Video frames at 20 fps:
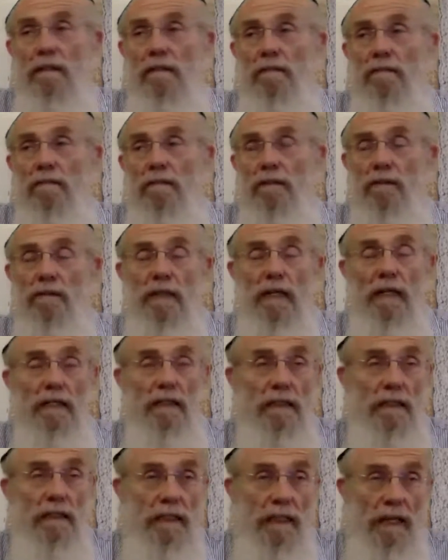Would you tell
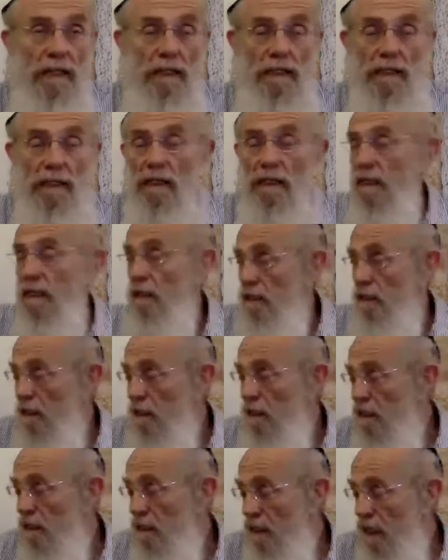the king,
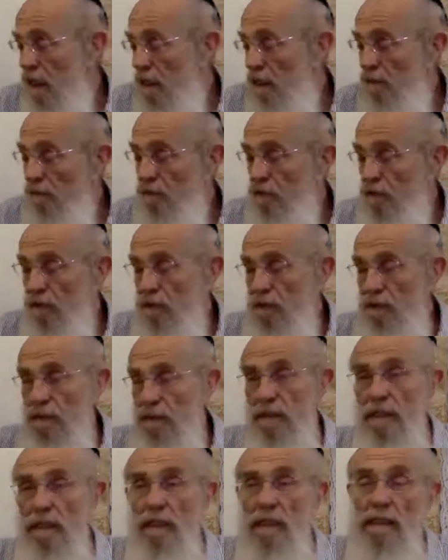this son of yours
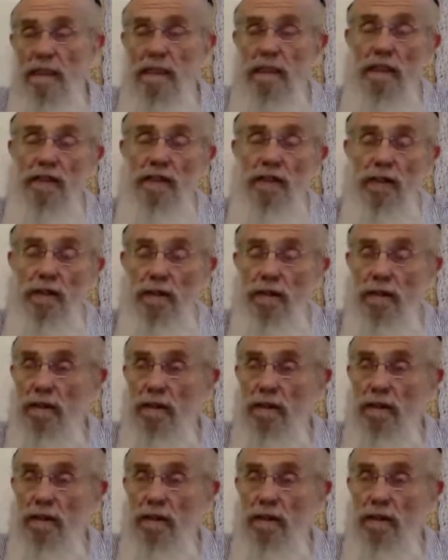is a jerk?